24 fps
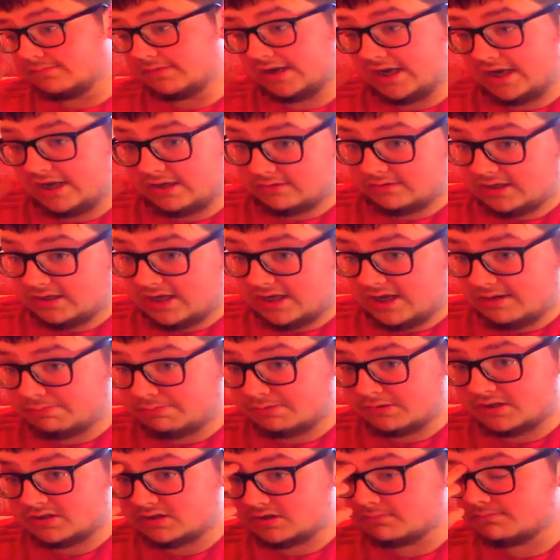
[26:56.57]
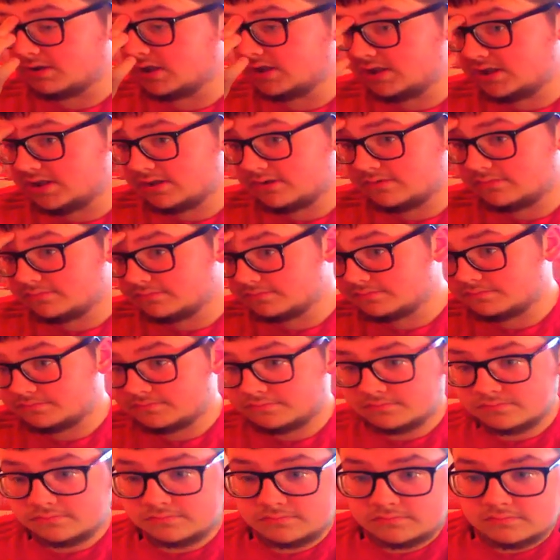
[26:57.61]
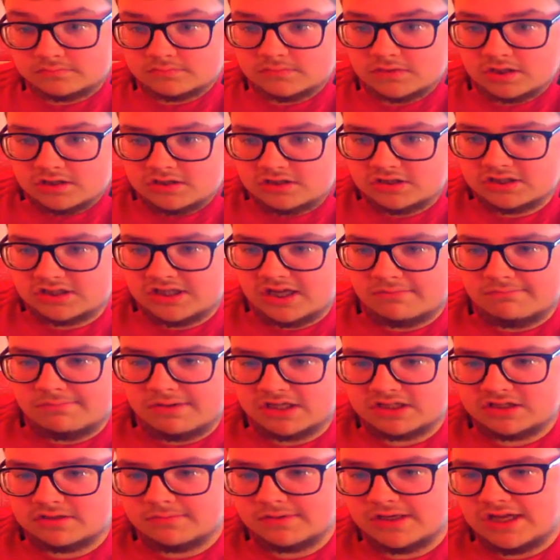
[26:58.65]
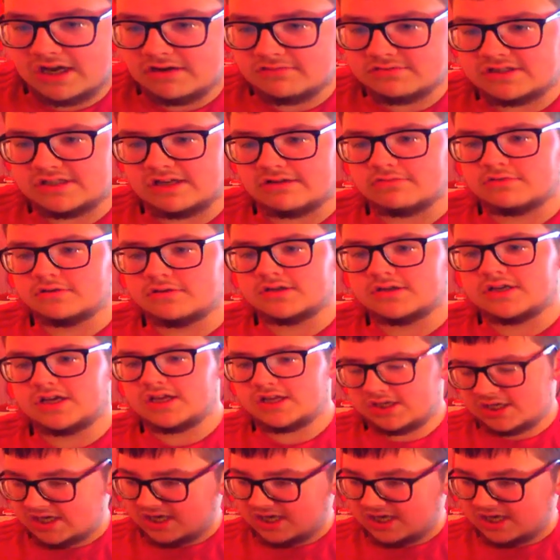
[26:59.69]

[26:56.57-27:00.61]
that'll happen at some point. Just getting back to my house now, okay?